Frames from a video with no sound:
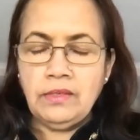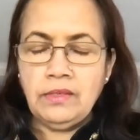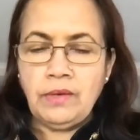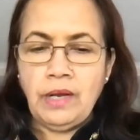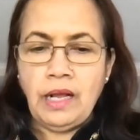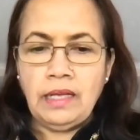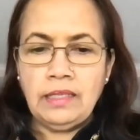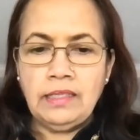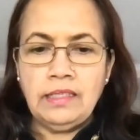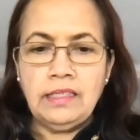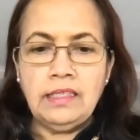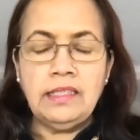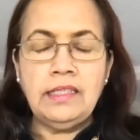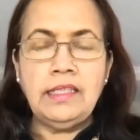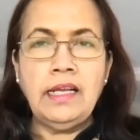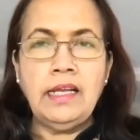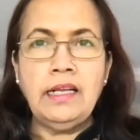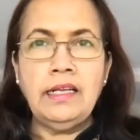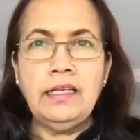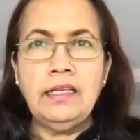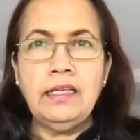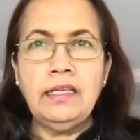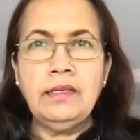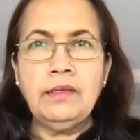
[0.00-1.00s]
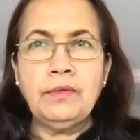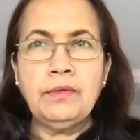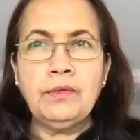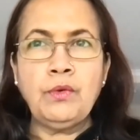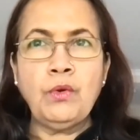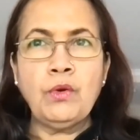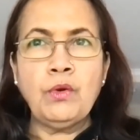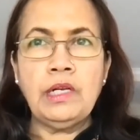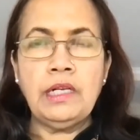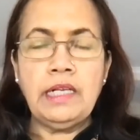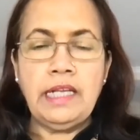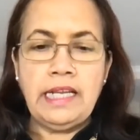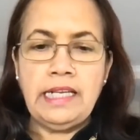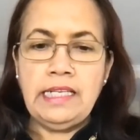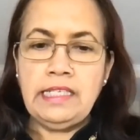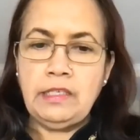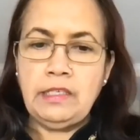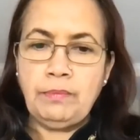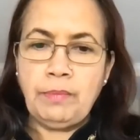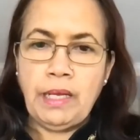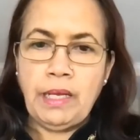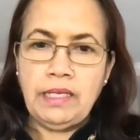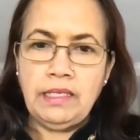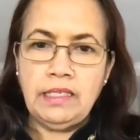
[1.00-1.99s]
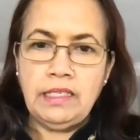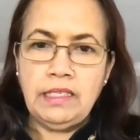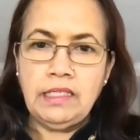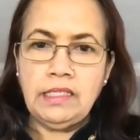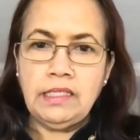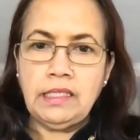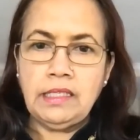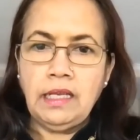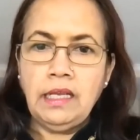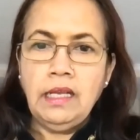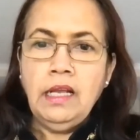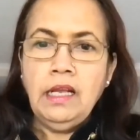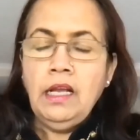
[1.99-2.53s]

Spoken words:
rather than total independence